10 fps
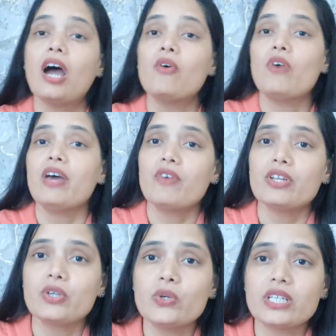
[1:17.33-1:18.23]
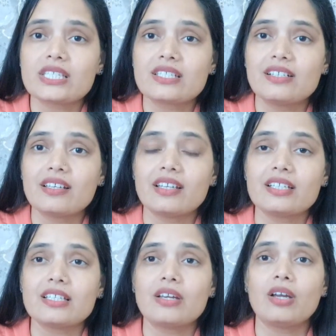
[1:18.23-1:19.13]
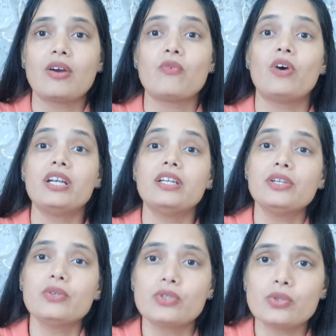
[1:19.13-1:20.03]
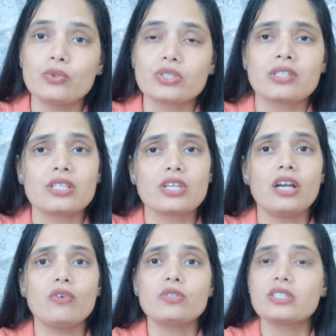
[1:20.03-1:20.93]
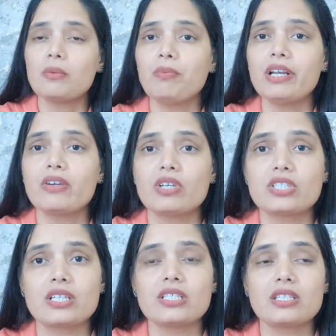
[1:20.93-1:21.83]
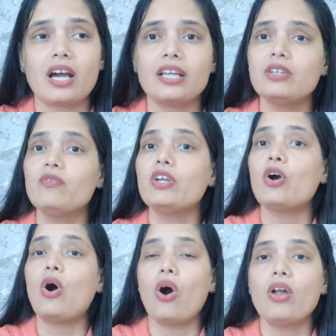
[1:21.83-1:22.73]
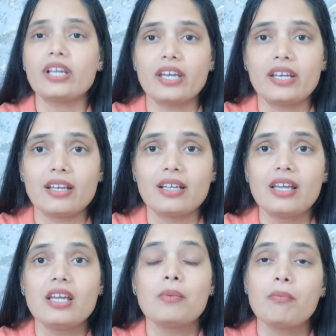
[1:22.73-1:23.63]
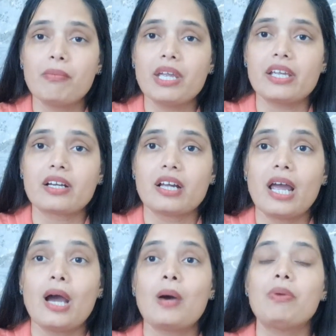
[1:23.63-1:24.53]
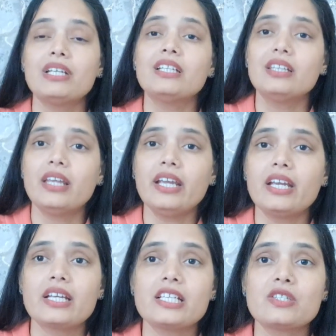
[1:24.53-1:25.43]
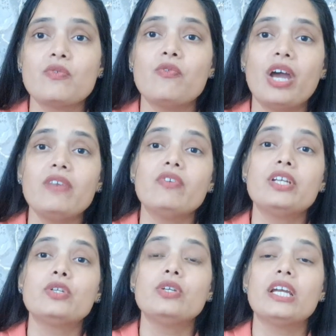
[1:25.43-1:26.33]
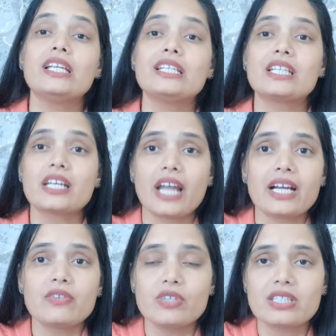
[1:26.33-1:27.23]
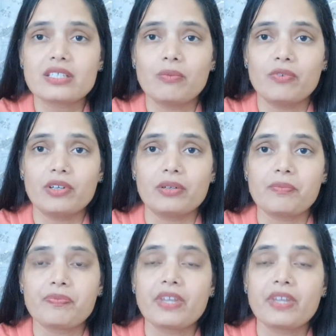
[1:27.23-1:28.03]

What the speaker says: Where were you yesterday? What did you do? Such kind of simple questions I think we all can make. But the thing is, when we interact with someone